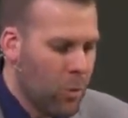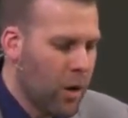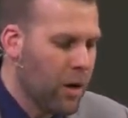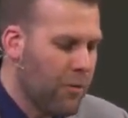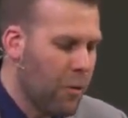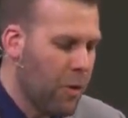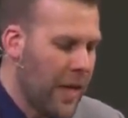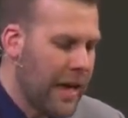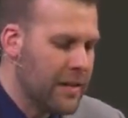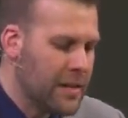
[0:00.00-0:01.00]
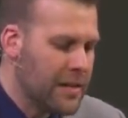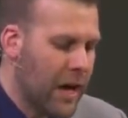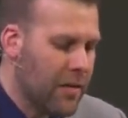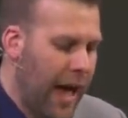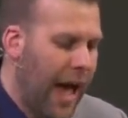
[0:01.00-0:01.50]
Wherefore then didst
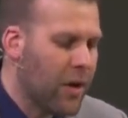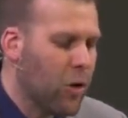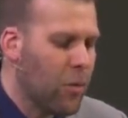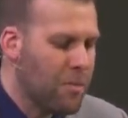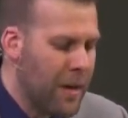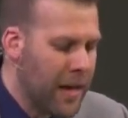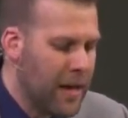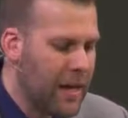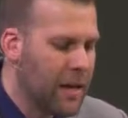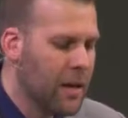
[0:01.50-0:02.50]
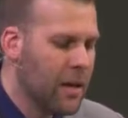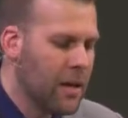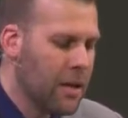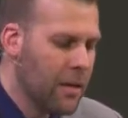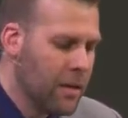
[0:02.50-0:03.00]
thou not obey
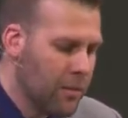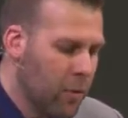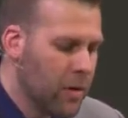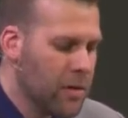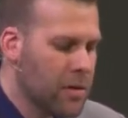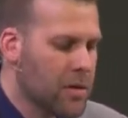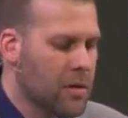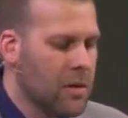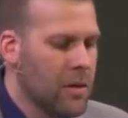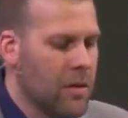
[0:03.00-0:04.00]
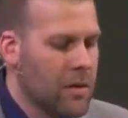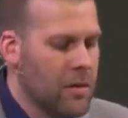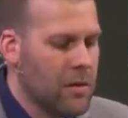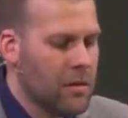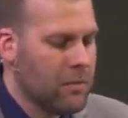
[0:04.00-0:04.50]
the voice
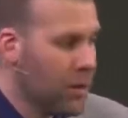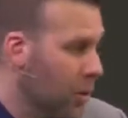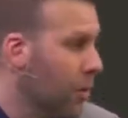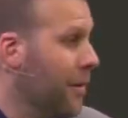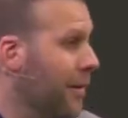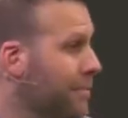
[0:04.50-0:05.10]
of the Lord.